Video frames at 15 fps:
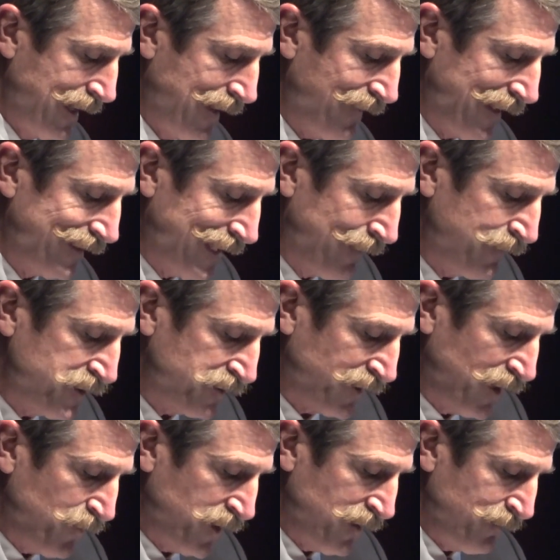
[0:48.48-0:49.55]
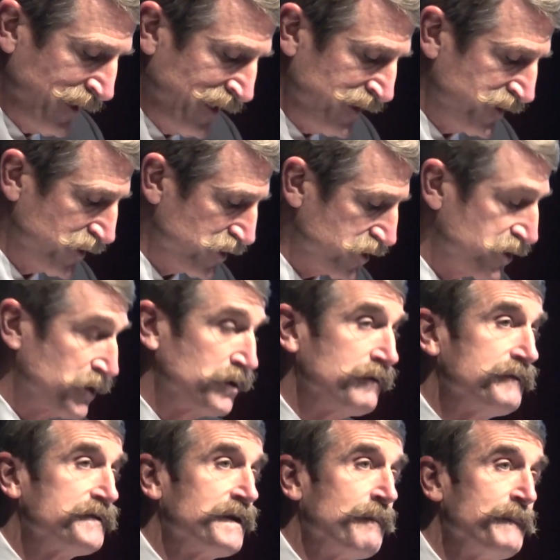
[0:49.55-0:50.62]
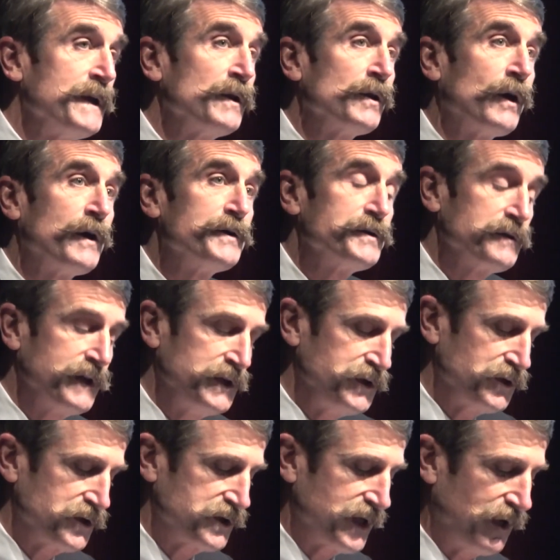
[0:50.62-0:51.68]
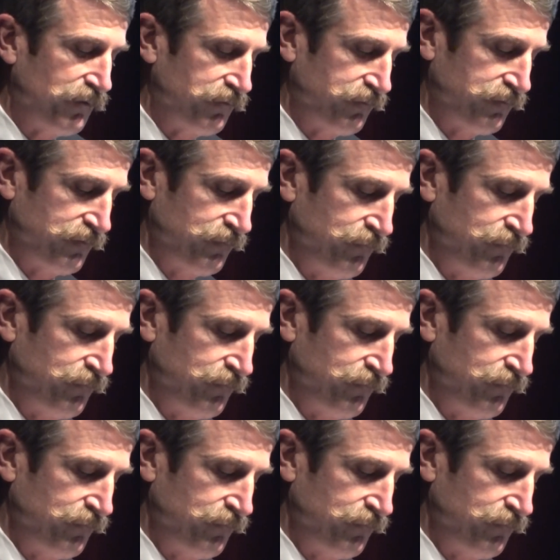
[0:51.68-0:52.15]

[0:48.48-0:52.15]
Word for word: and they demonstrate what it means to serve something larger than yourself.